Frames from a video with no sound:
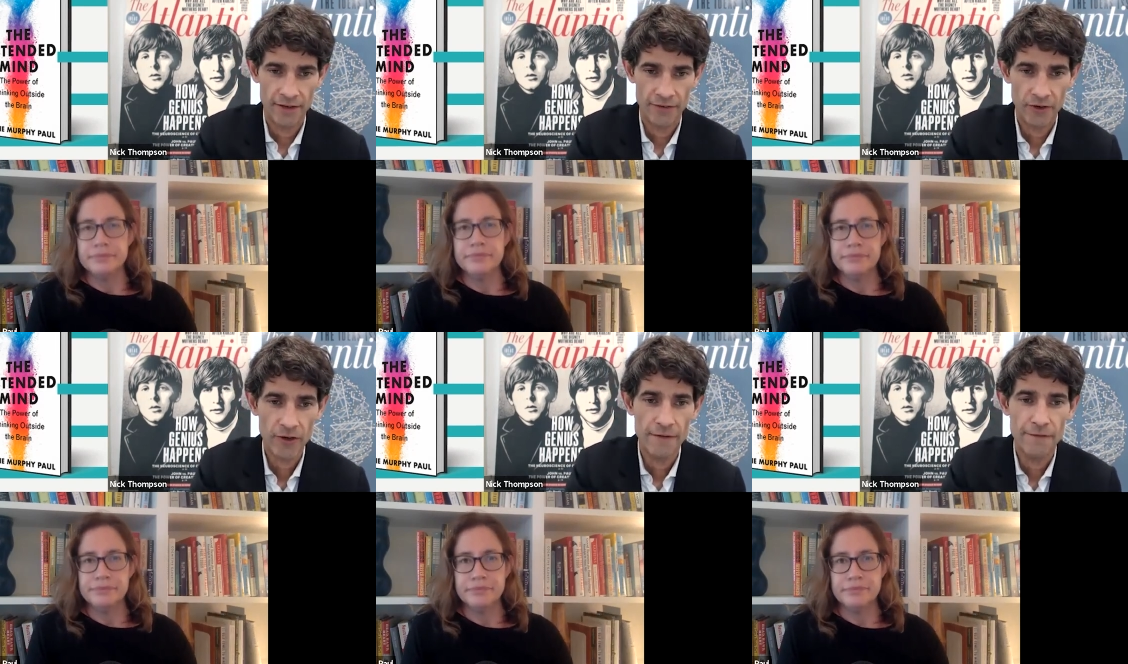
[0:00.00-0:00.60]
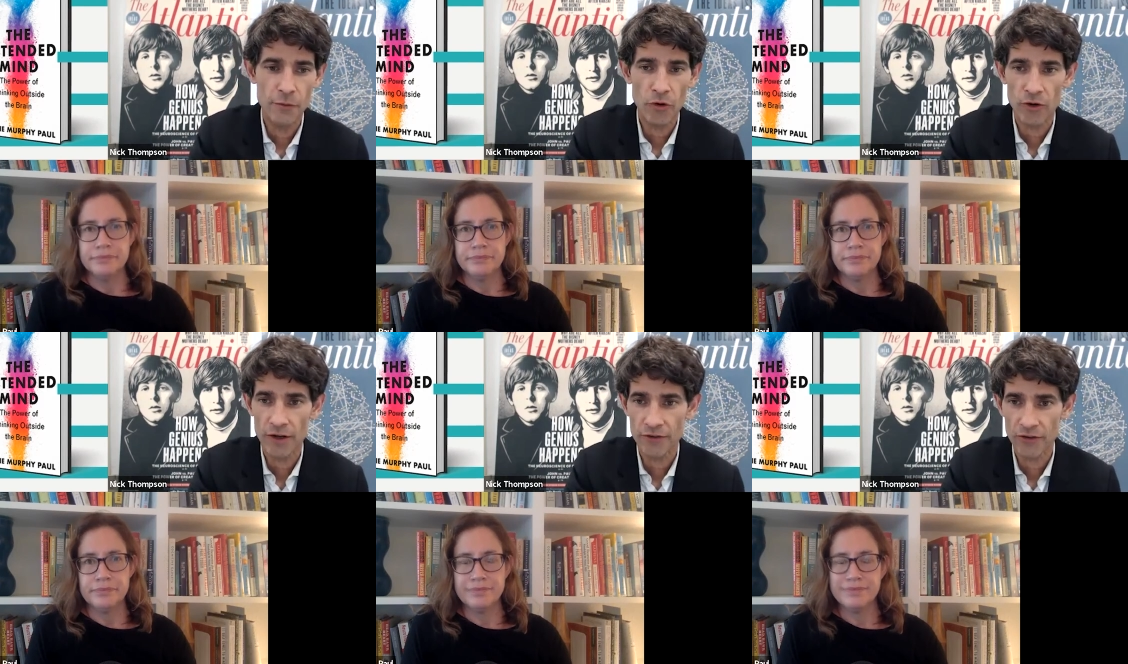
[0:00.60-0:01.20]
Speaker 1: answer. Okay, a few more
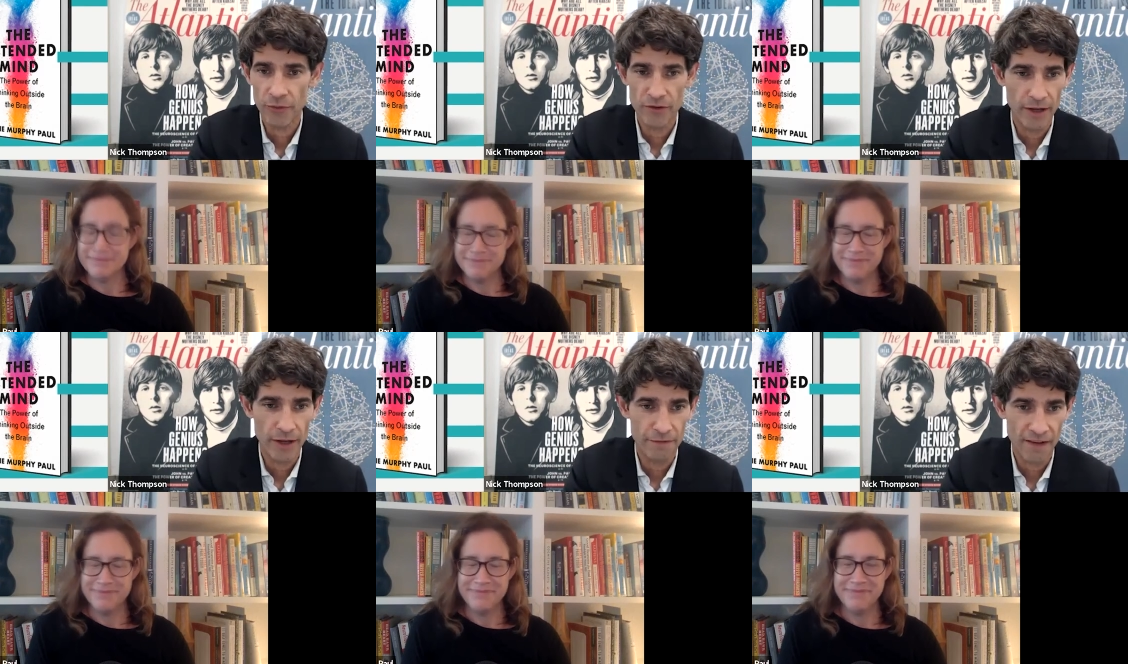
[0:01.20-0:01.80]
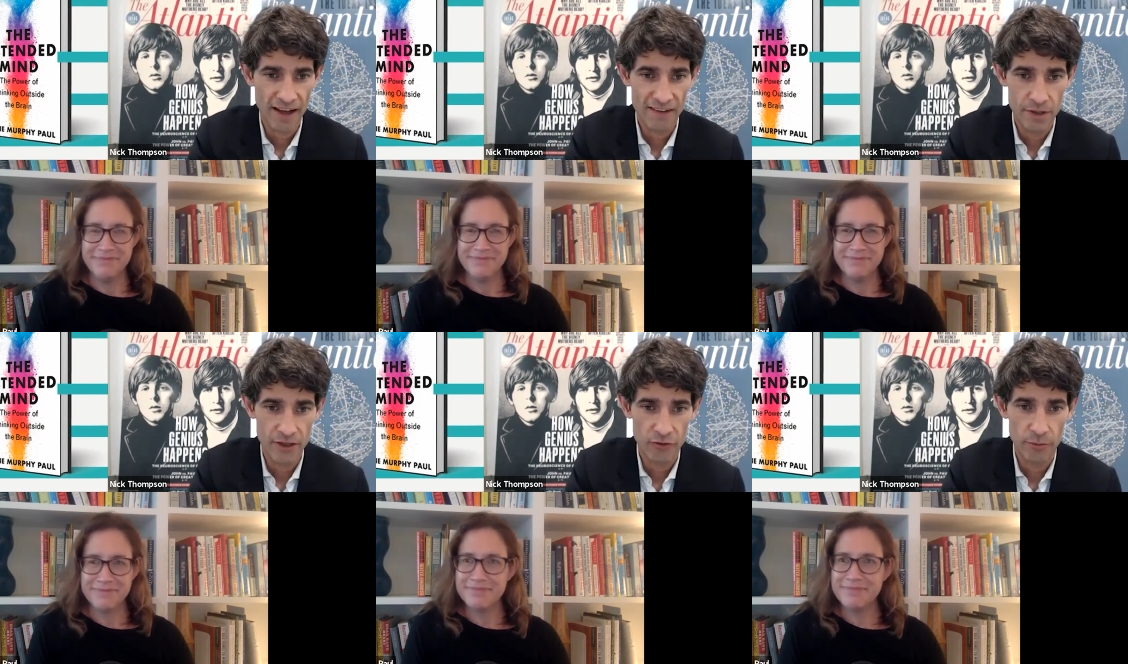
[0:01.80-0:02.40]
questions. We have about 5
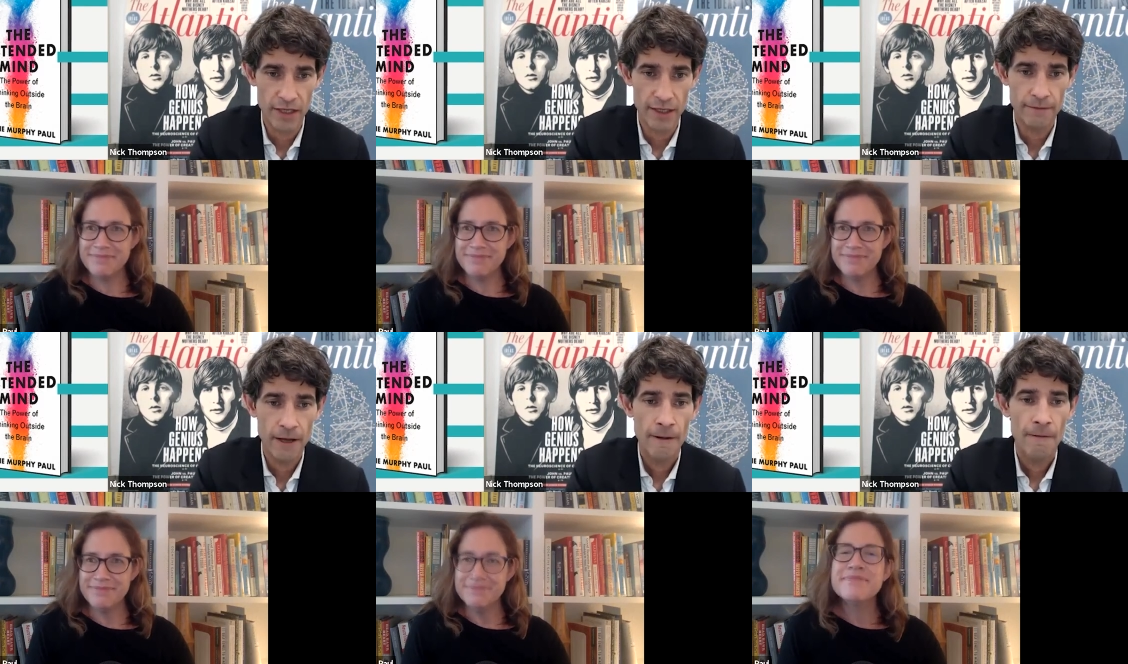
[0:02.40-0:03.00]
minutes remaining.